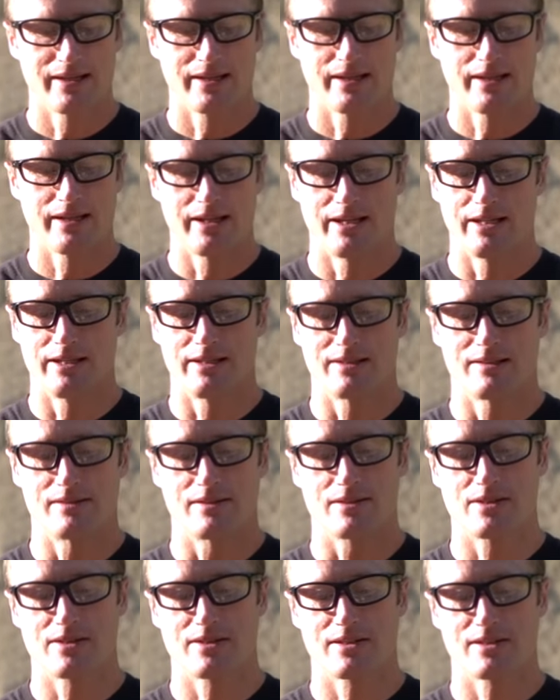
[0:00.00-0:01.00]
It
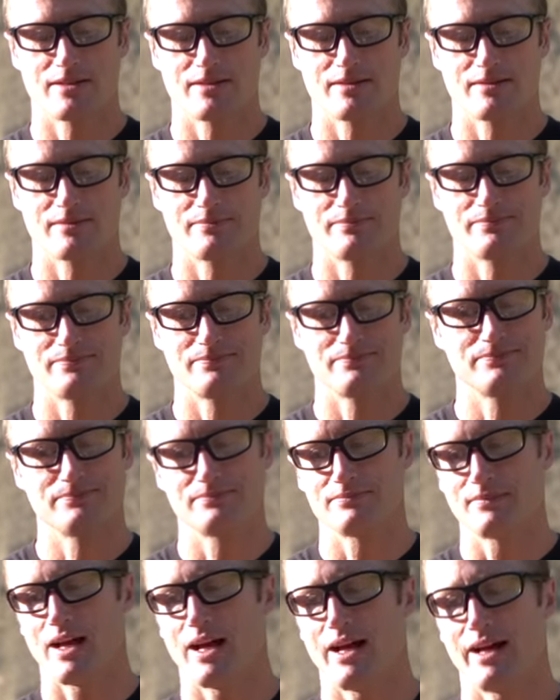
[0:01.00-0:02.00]
is,
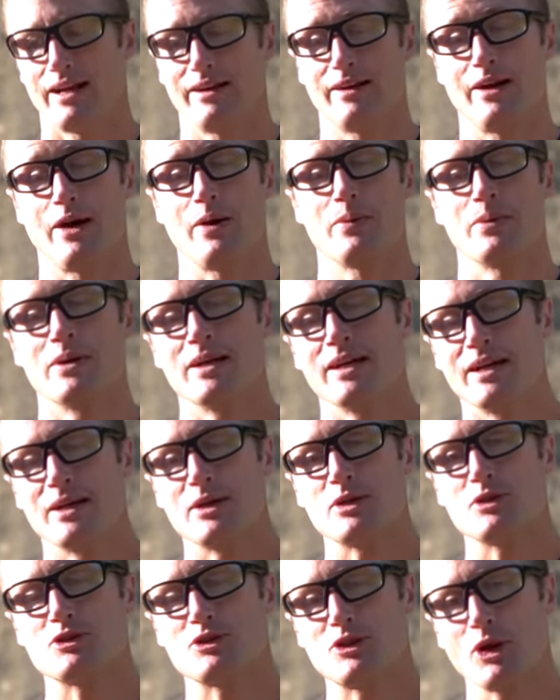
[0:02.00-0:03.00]
I don't know,
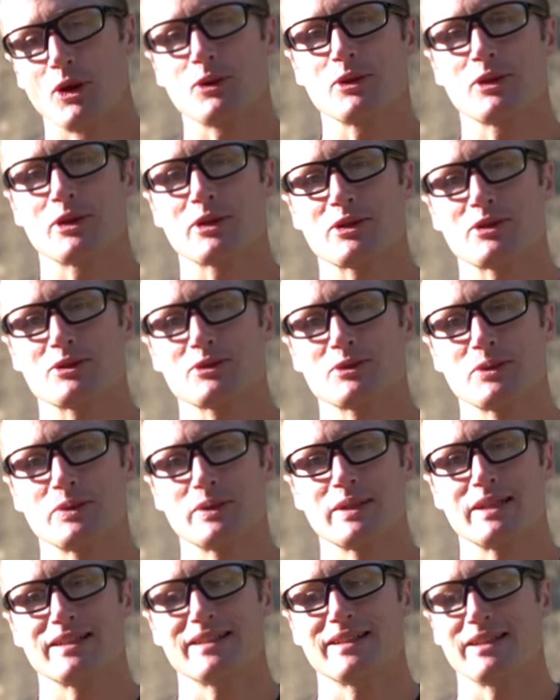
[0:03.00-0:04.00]
don't look through
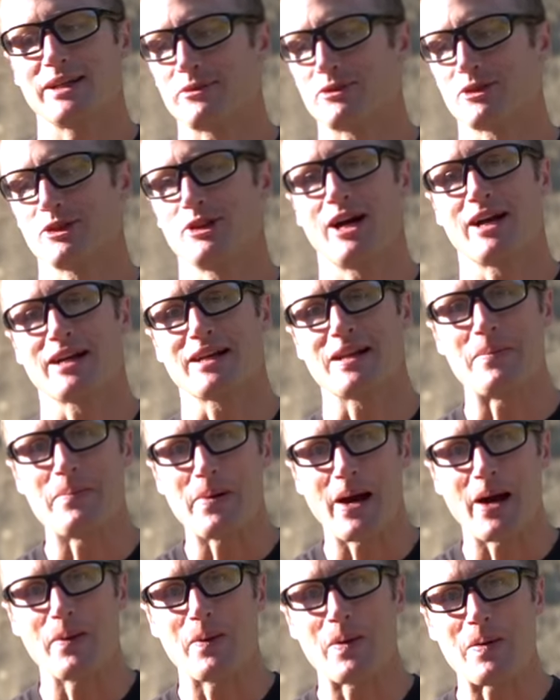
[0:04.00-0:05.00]
it if you're not going to
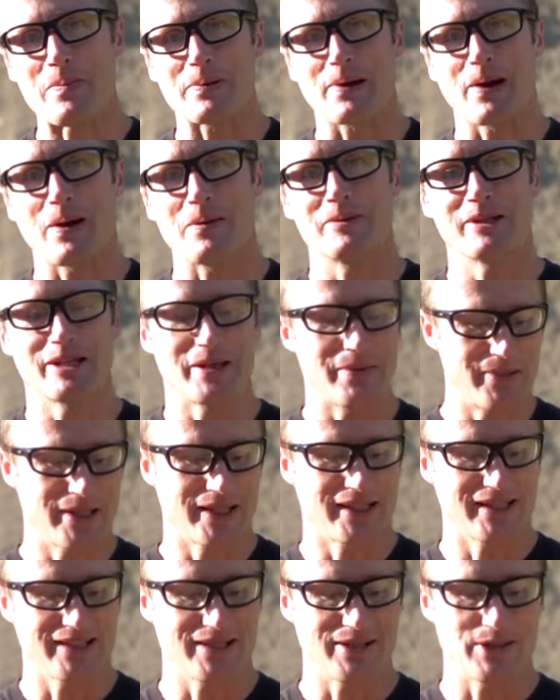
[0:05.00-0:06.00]
buy one probably,
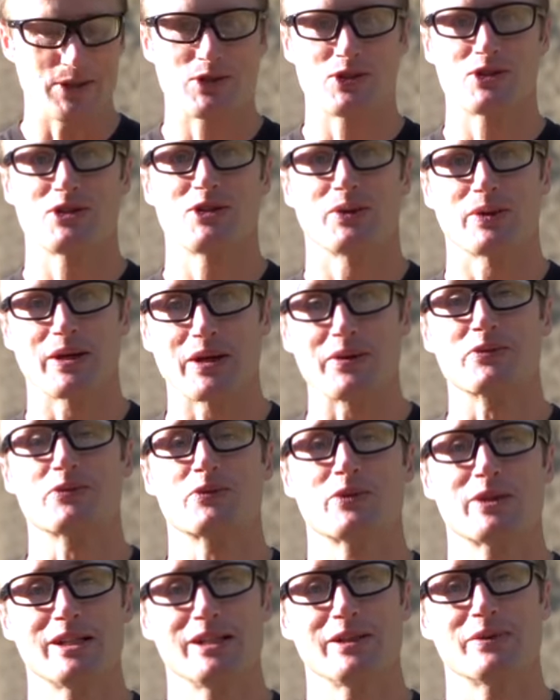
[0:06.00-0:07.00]
because you'll get
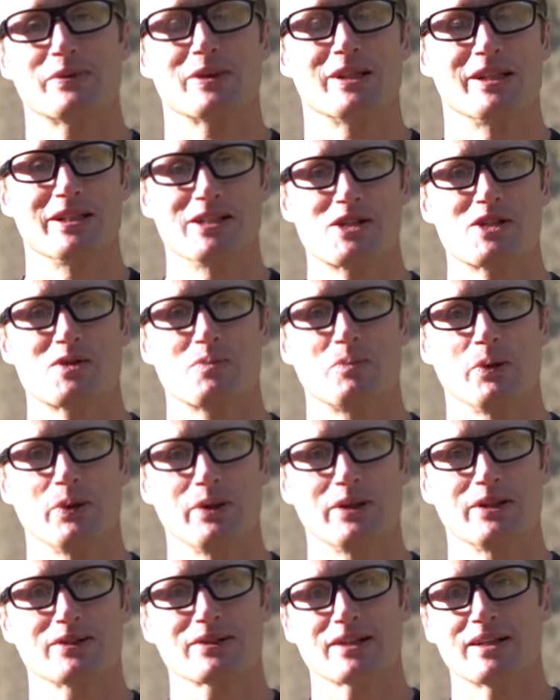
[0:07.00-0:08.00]
really, really
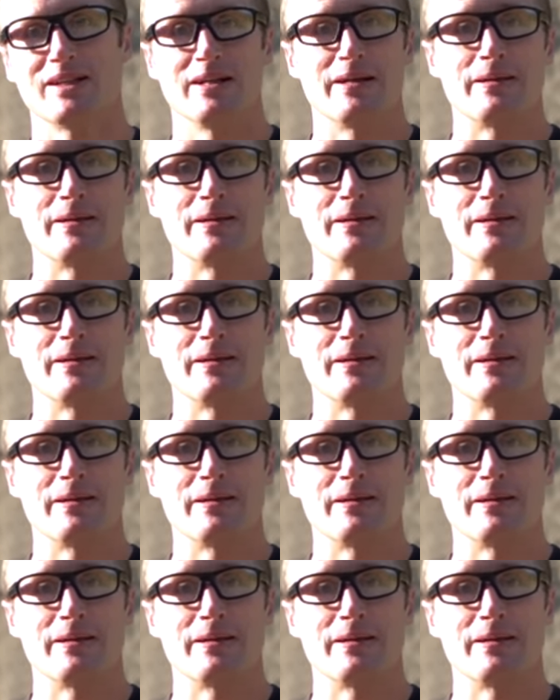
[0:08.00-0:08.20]
spoiled.